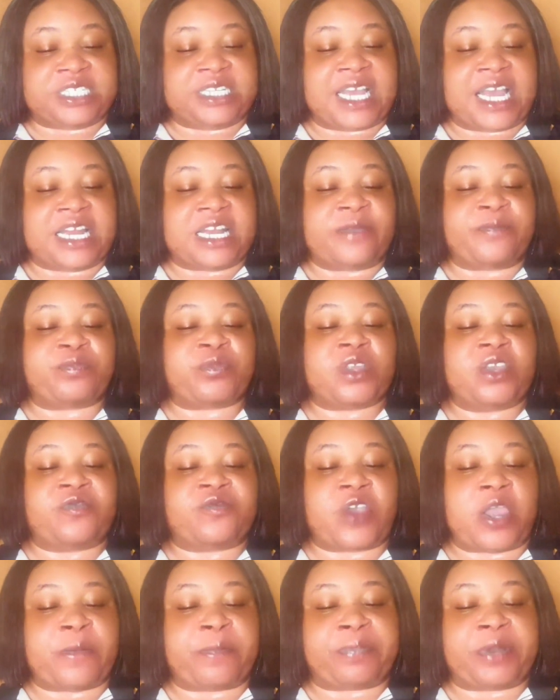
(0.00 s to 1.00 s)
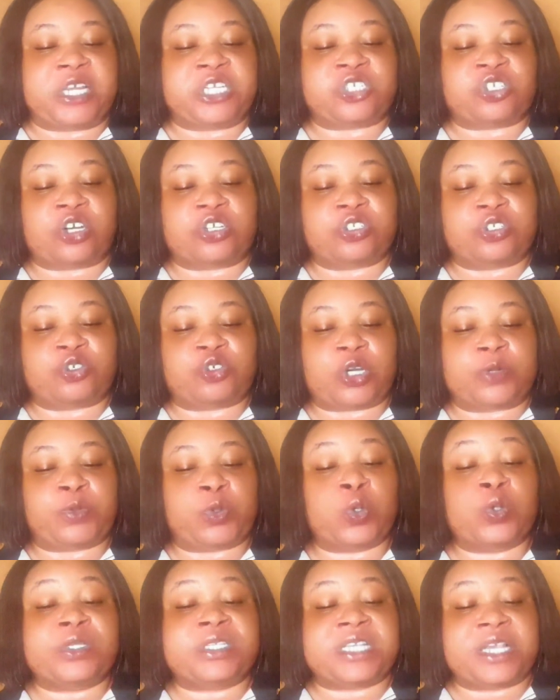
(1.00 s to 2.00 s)
Then if your impression drop
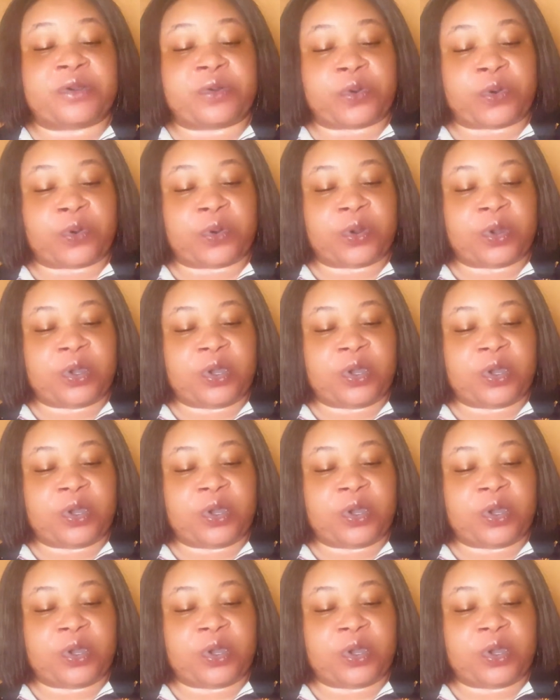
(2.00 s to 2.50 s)
to 0